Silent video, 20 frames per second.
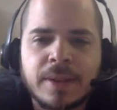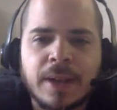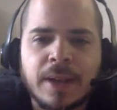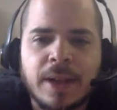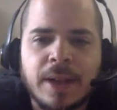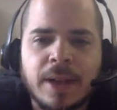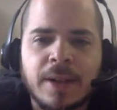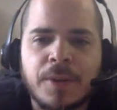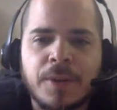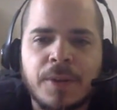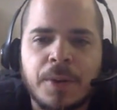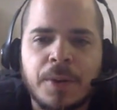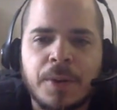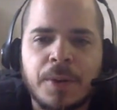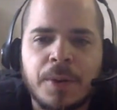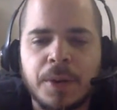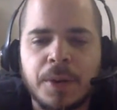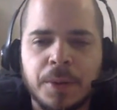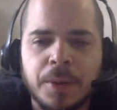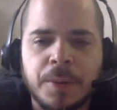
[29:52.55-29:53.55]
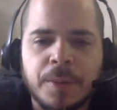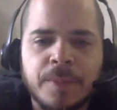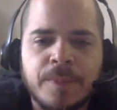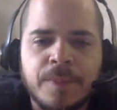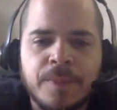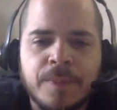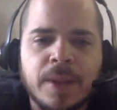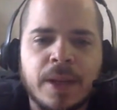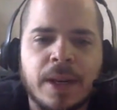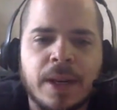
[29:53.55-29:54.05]
I have Hulu
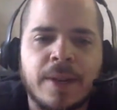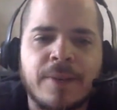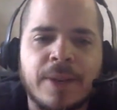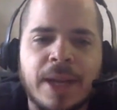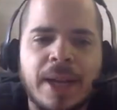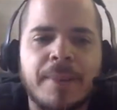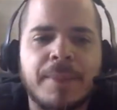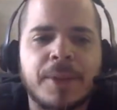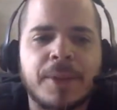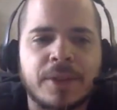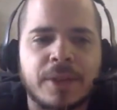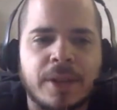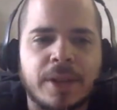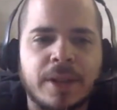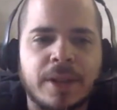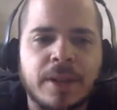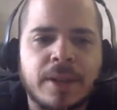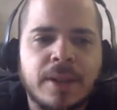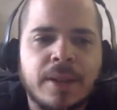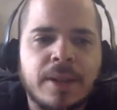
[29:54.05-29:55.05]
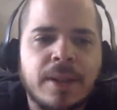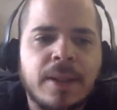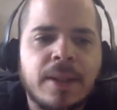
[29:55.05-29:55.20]
and I have Amazon,